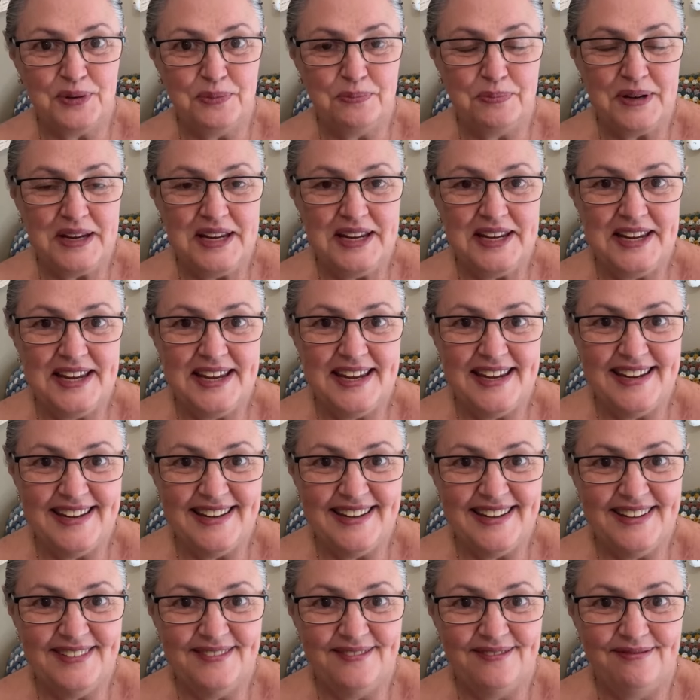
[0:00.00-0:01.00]
being
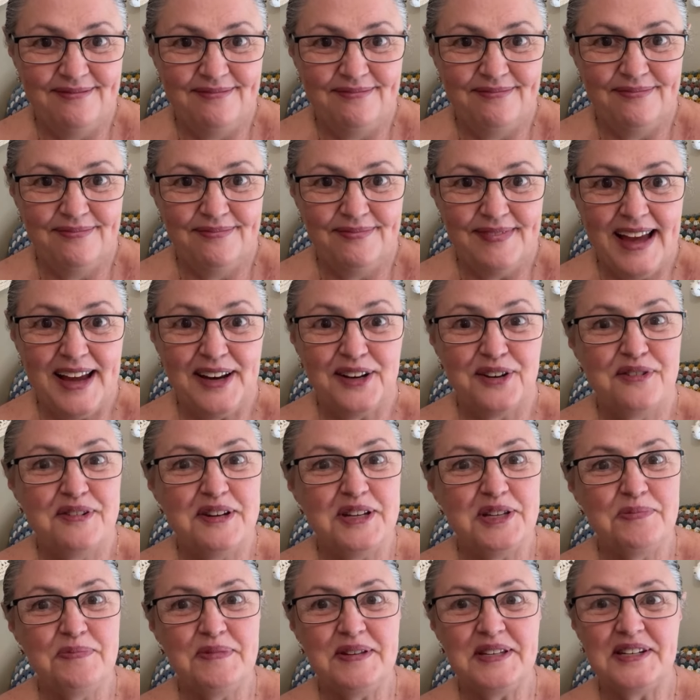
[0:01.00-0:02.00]
here at
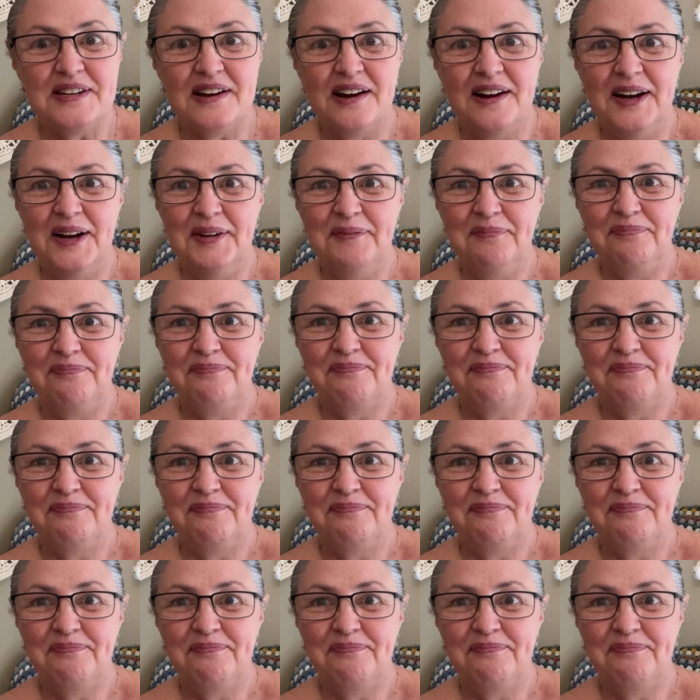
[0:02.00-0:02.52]
Christmas time.